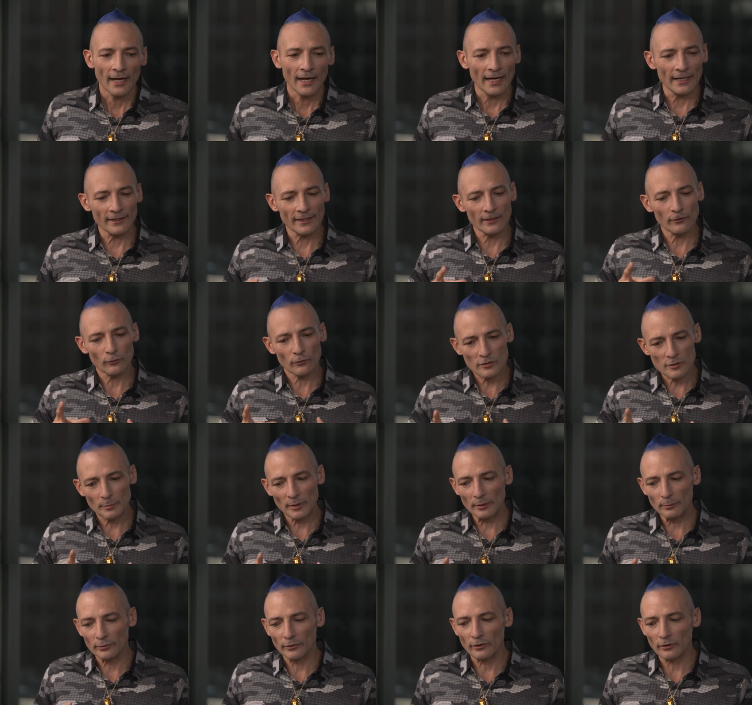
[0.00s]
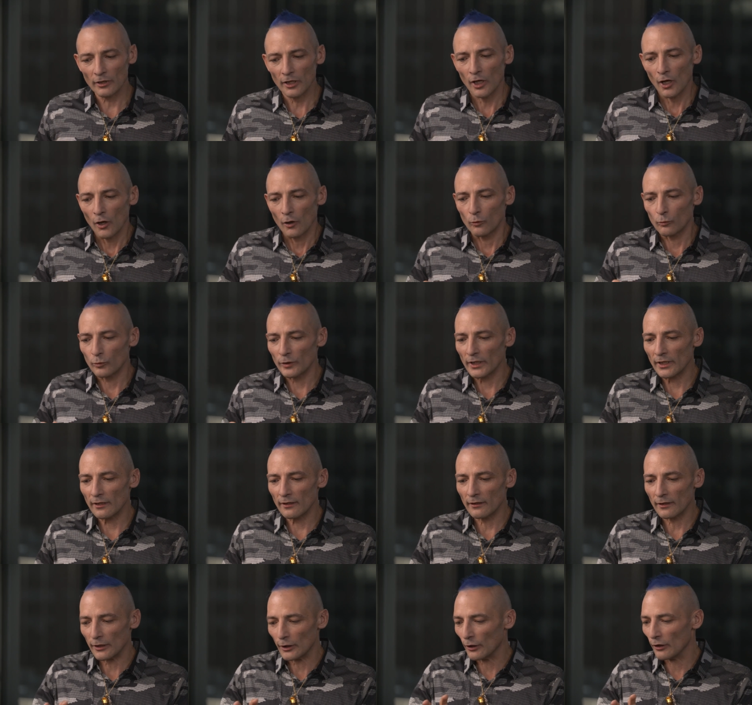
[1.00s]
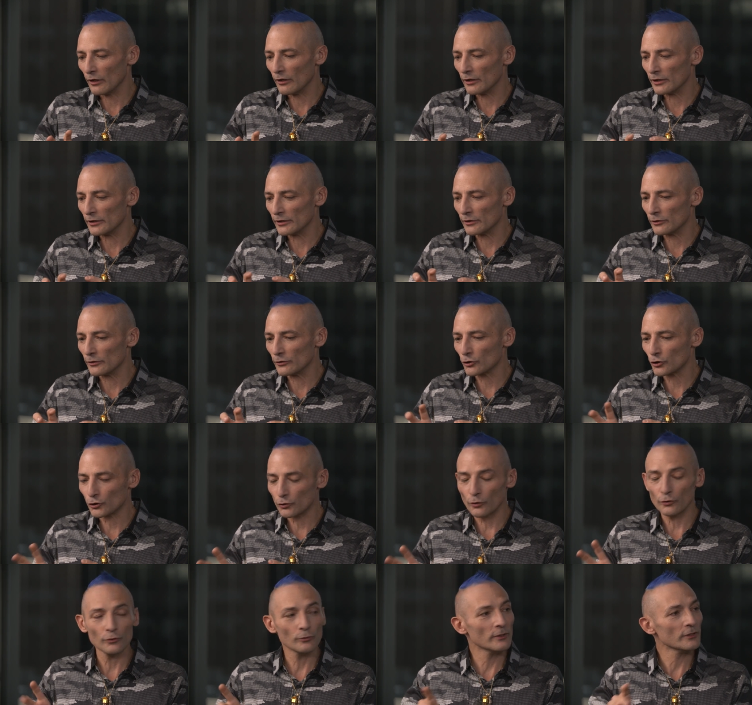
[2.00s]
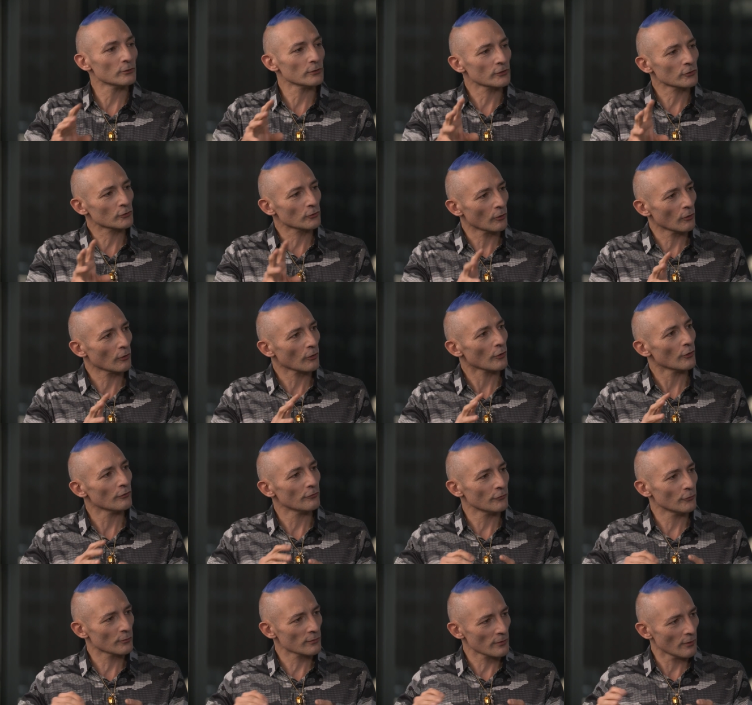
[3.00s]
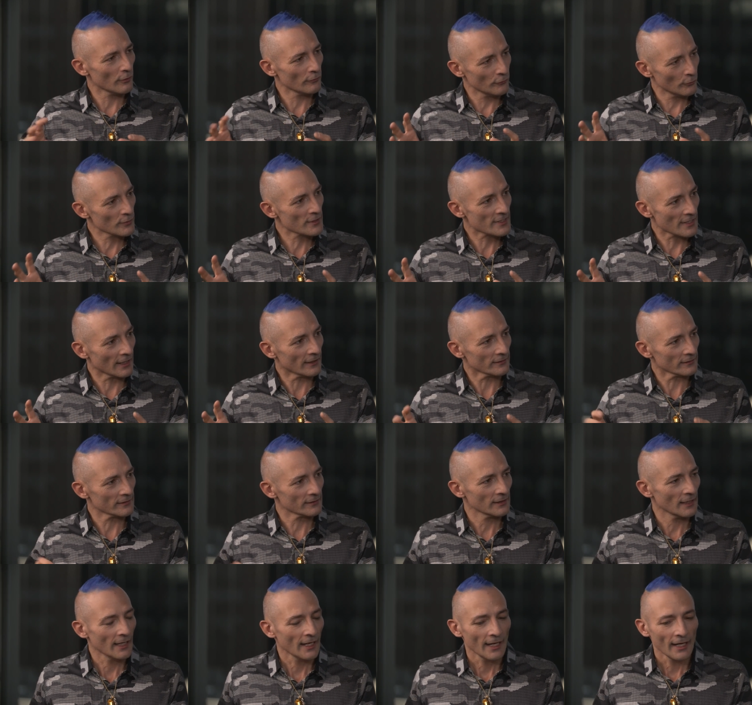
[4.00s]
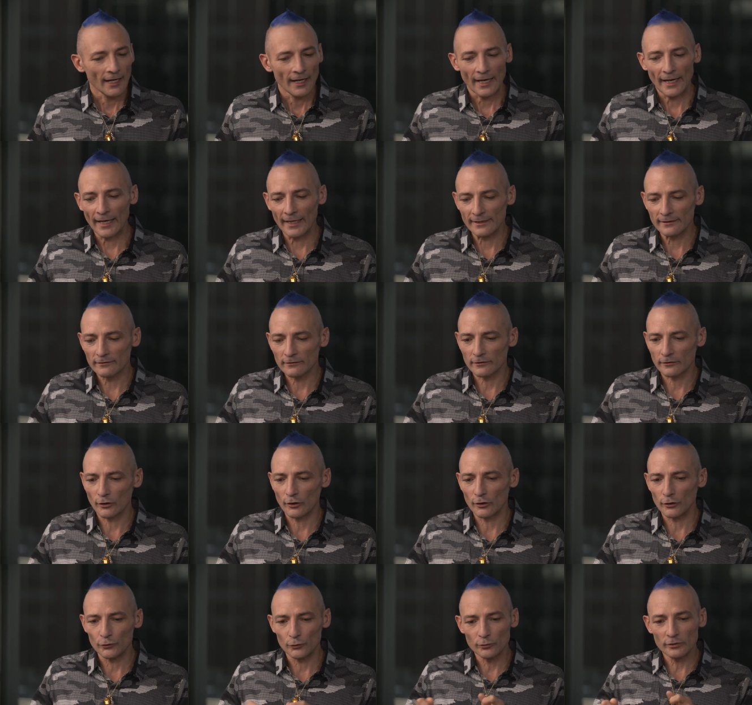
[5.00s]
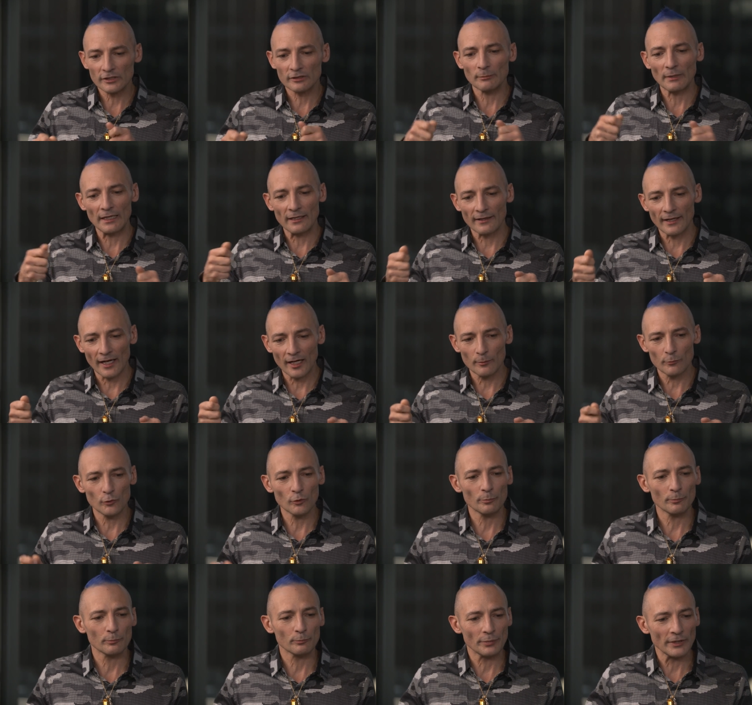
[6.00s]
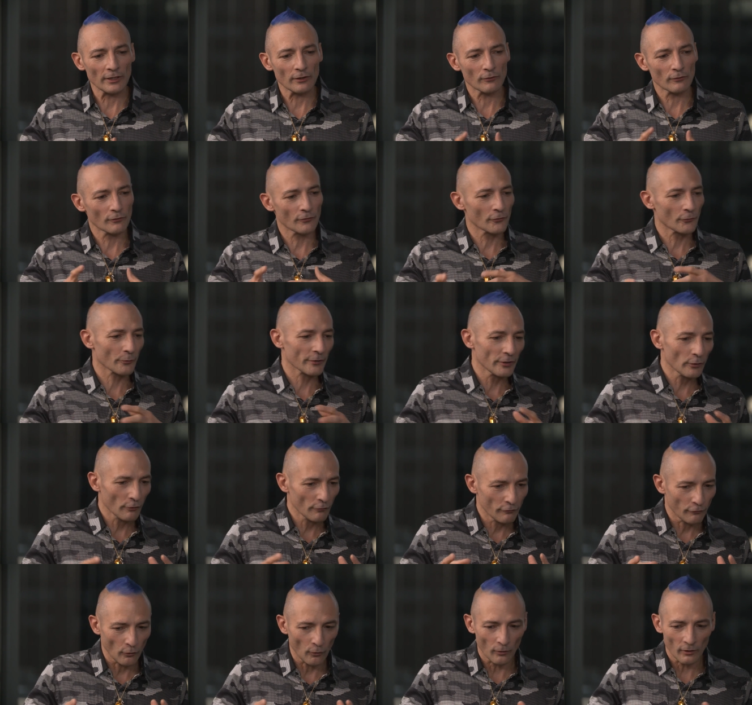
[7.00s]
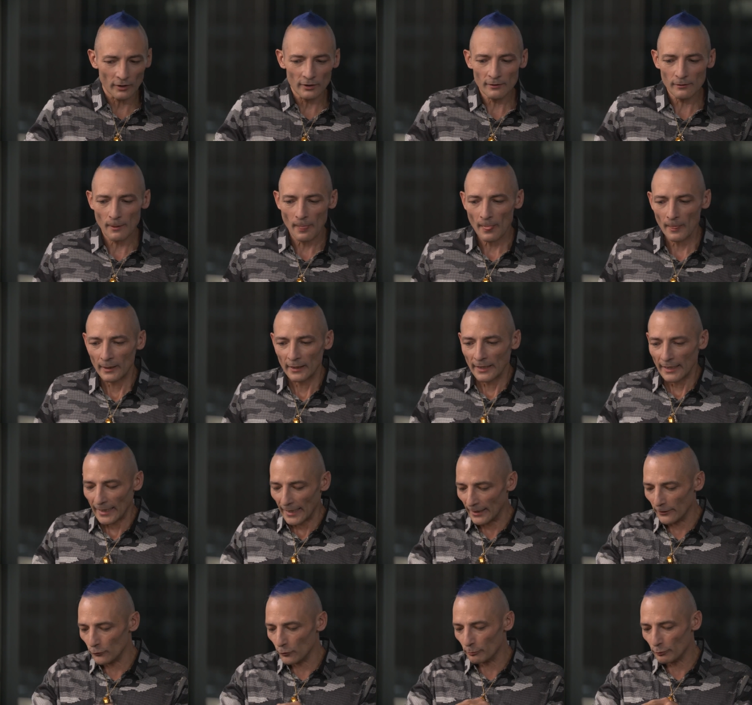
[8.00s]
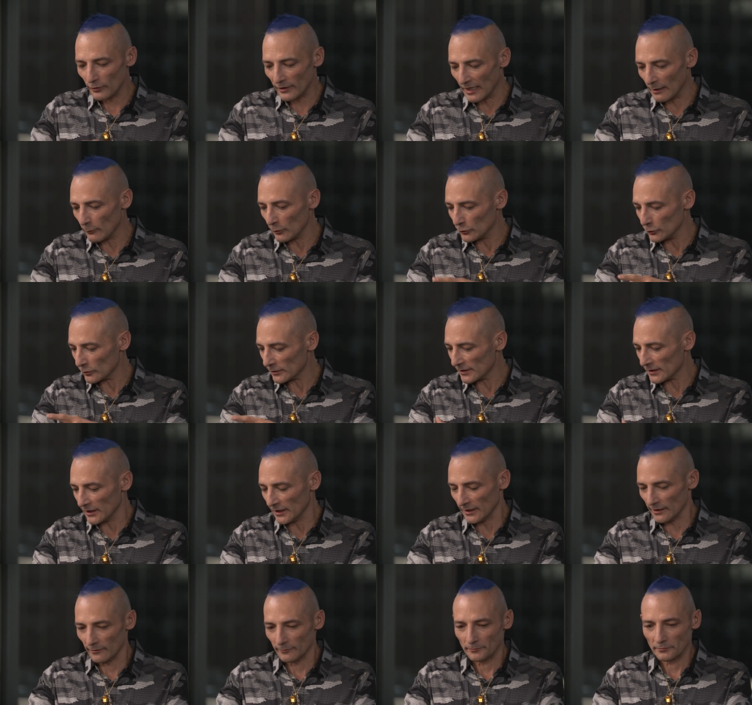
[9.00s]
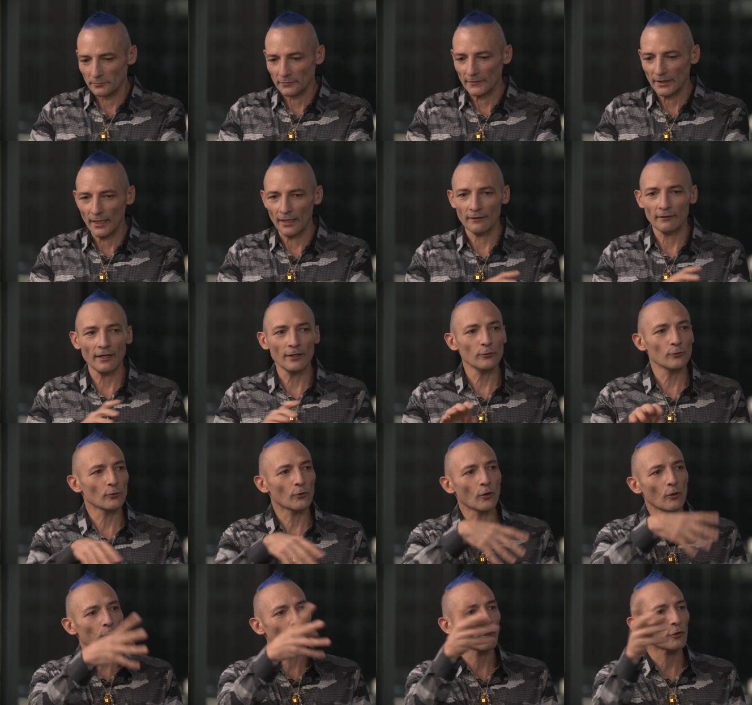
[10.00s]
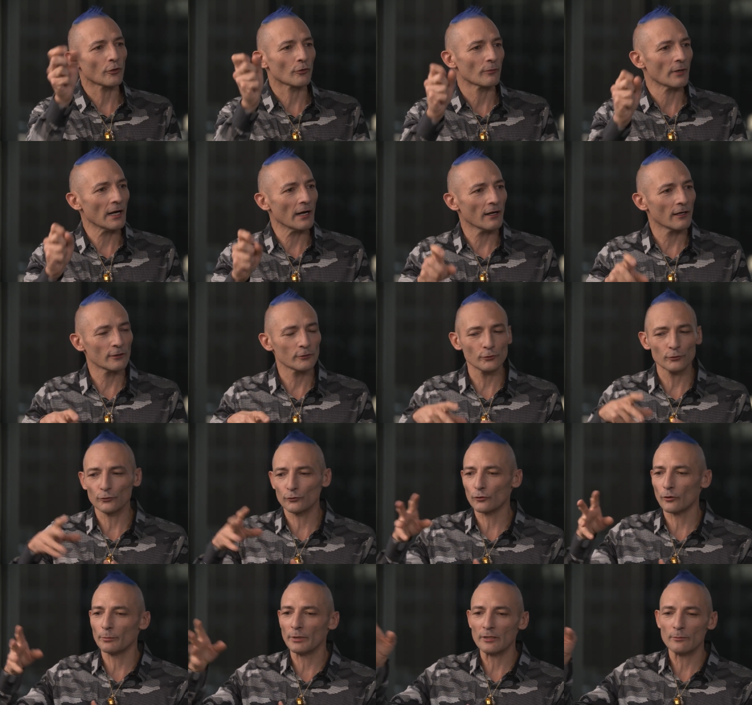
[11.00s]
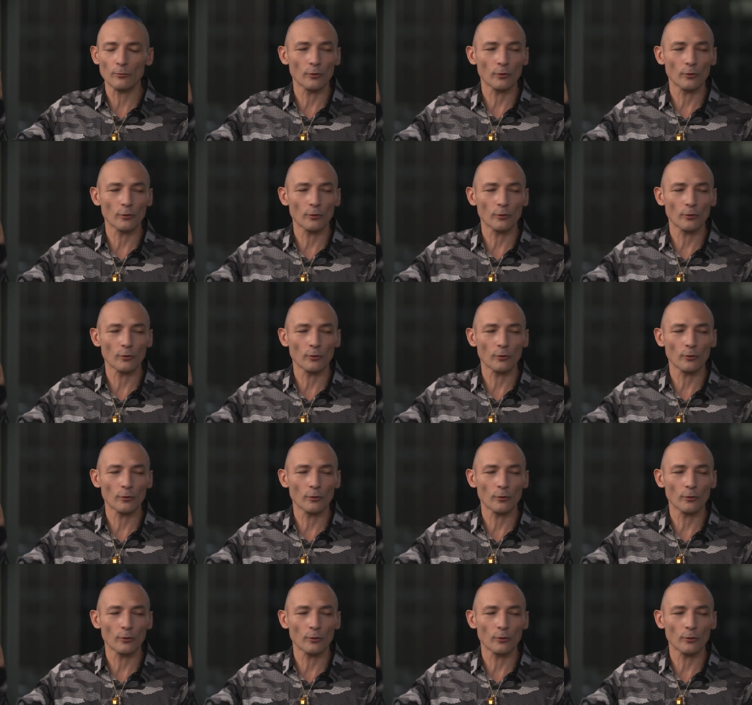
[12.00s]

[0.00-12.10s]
And then those people will show you in the store a few scents. And you smell them, you pick 3 or 4, and you put them on your skin. And then you go walk around, you do a bit